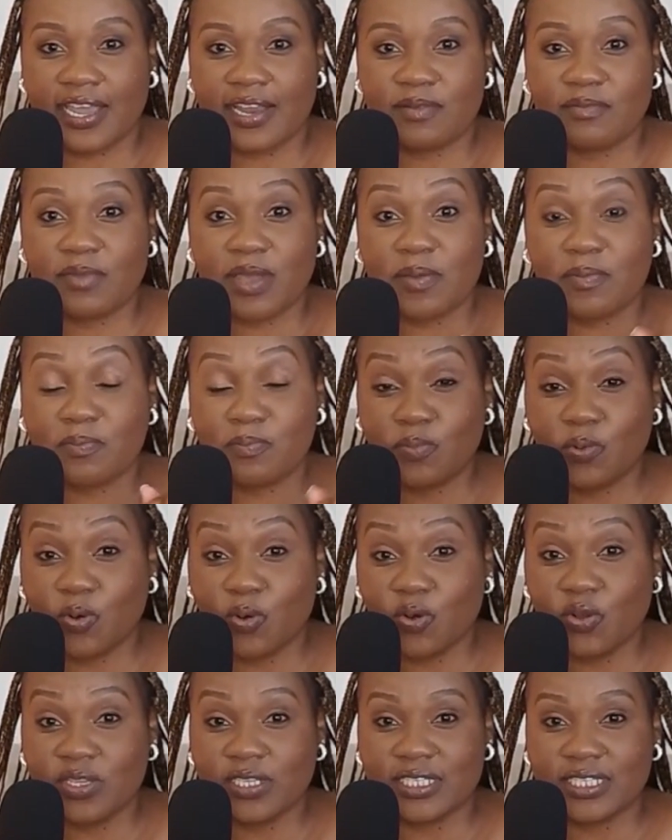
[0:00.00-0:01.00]
and my
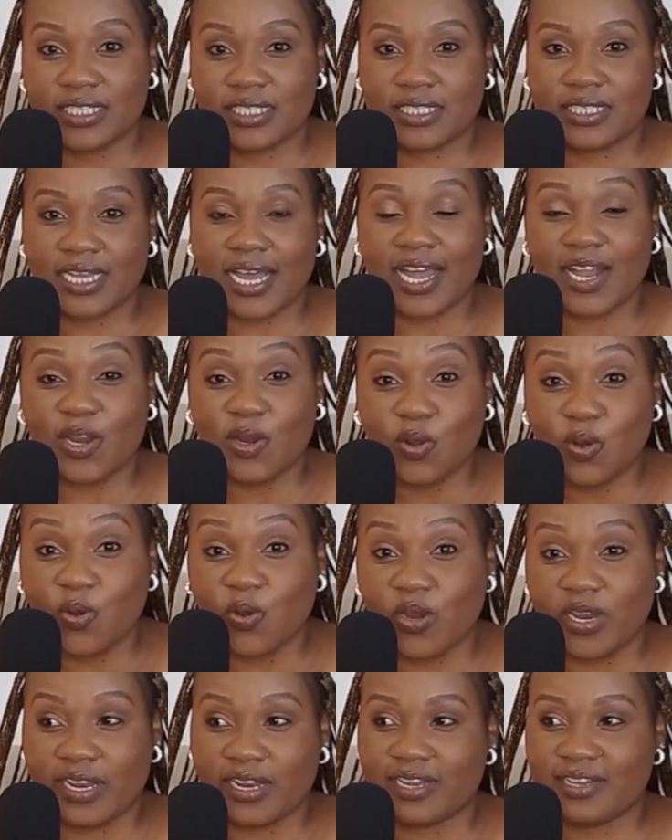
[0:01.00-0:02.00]
bones
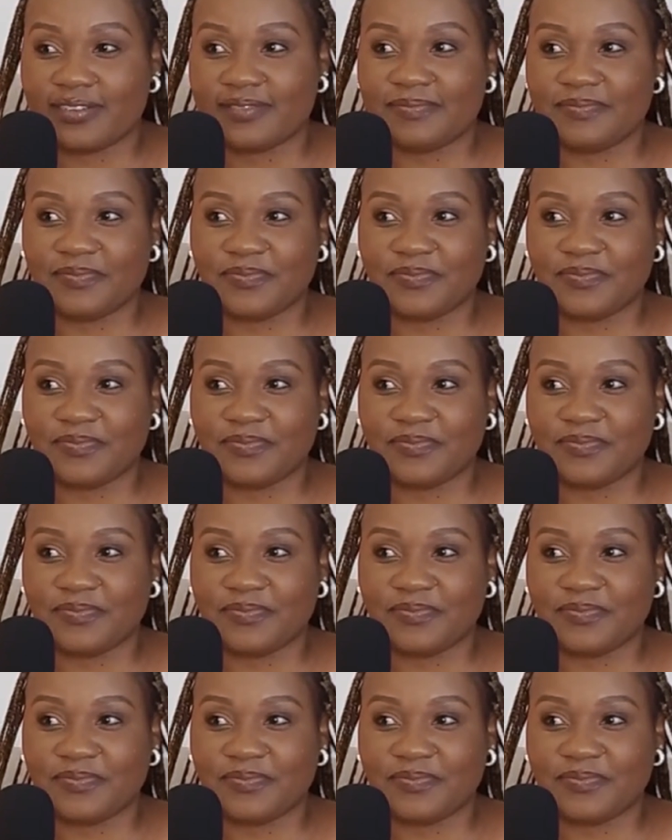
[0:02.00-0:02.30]
alone